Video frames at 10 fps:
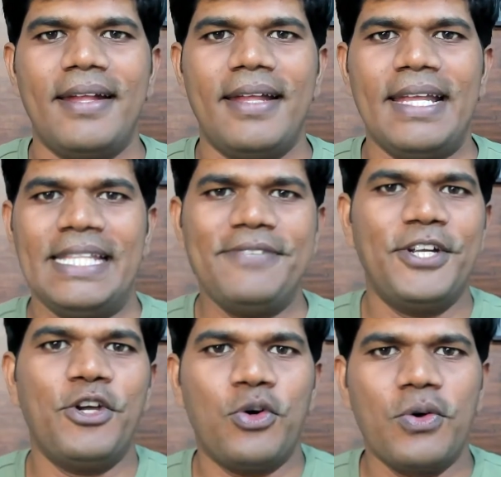In this
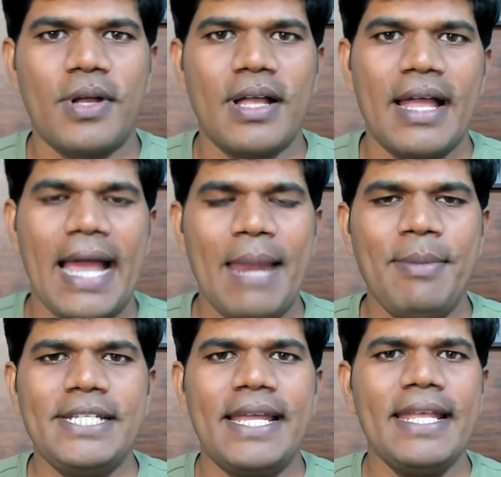video, I'll be
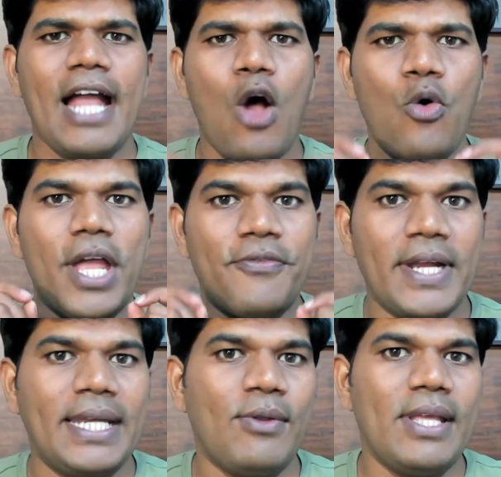sharing how
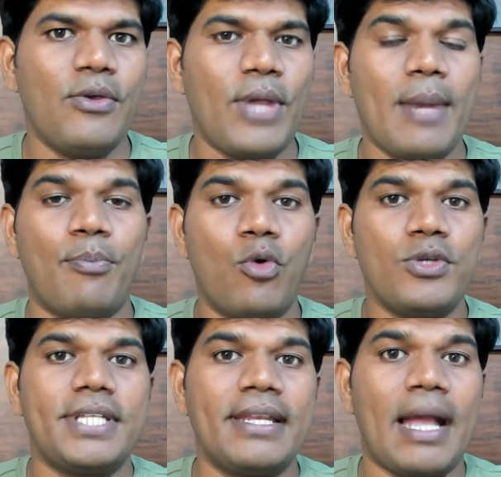effectively you can
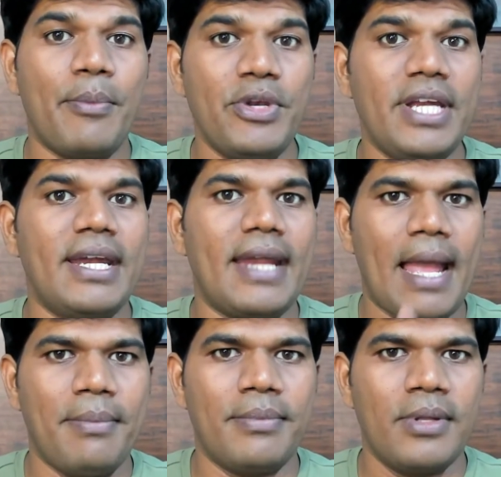post in community
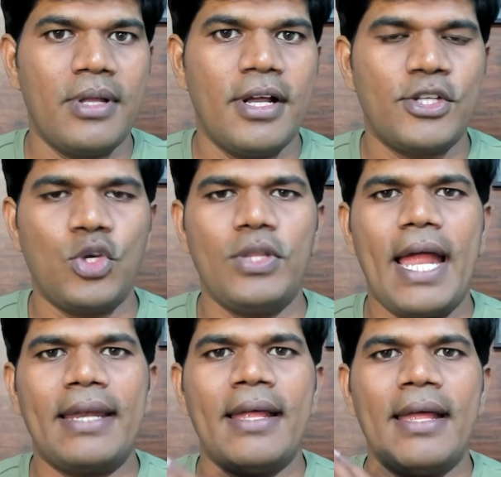tab so
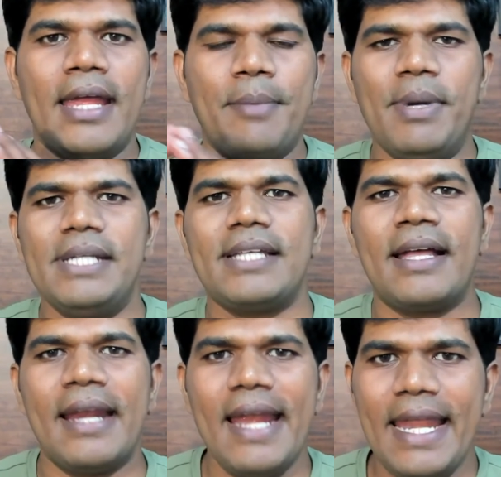that it builds
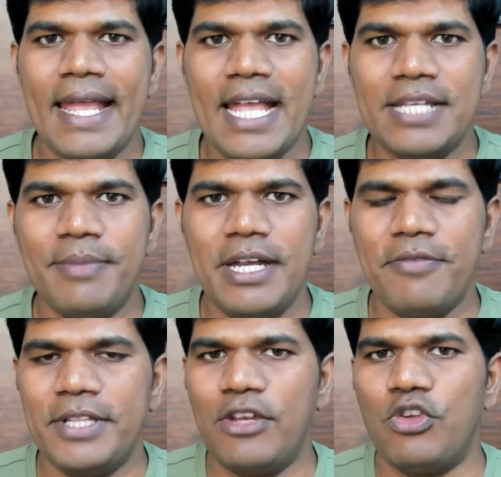great engagement
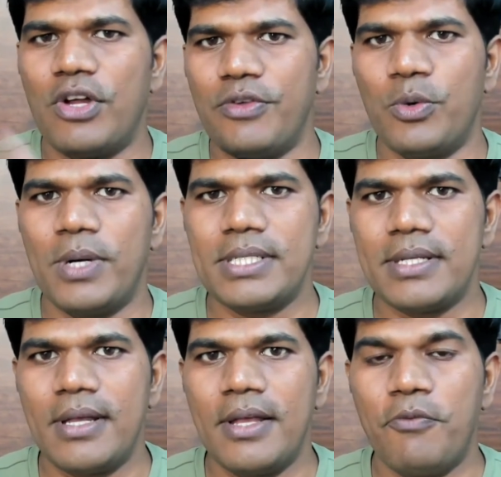within your viewers,
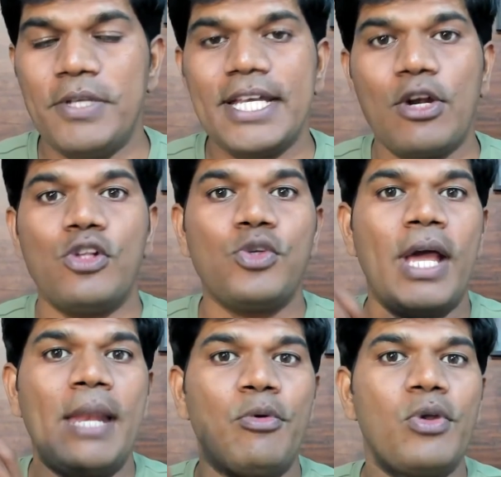which can also
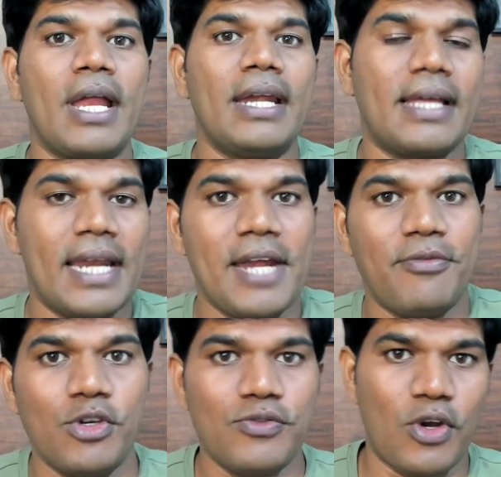help you to get great
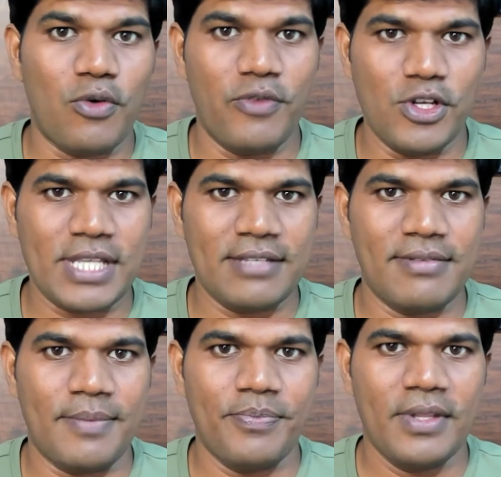views for your videos as well.
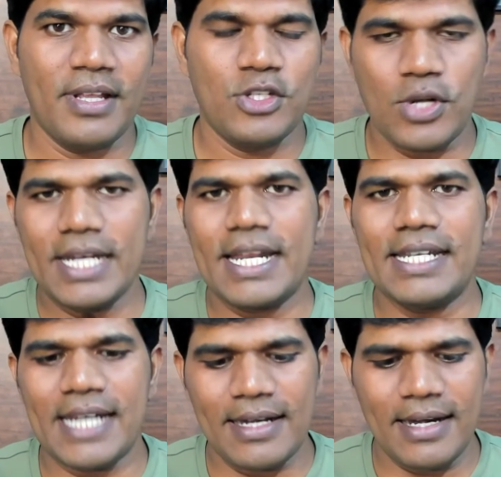So let's get
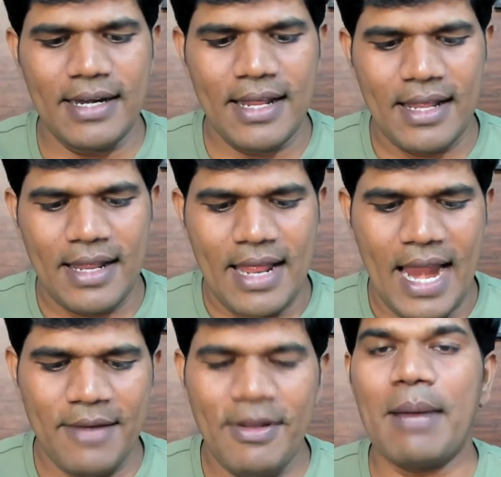started
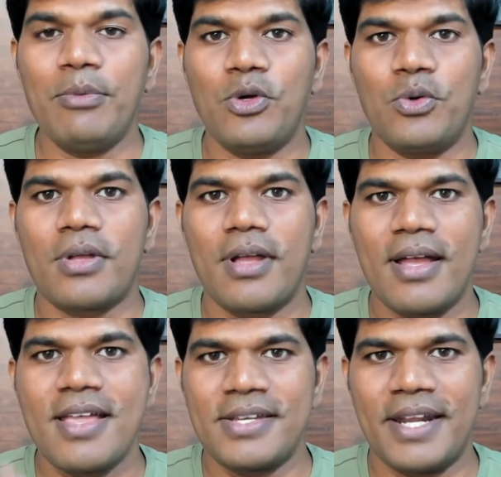and welcome to
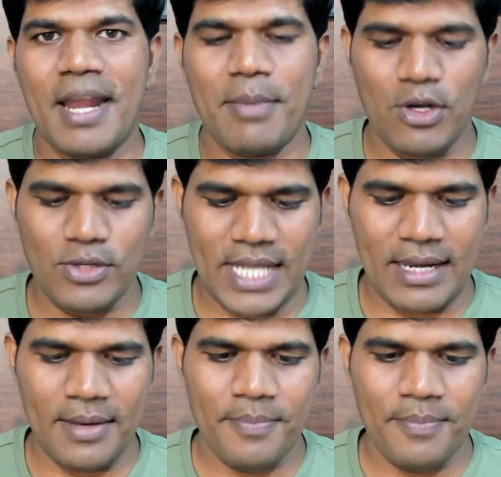Sriram Benur channel.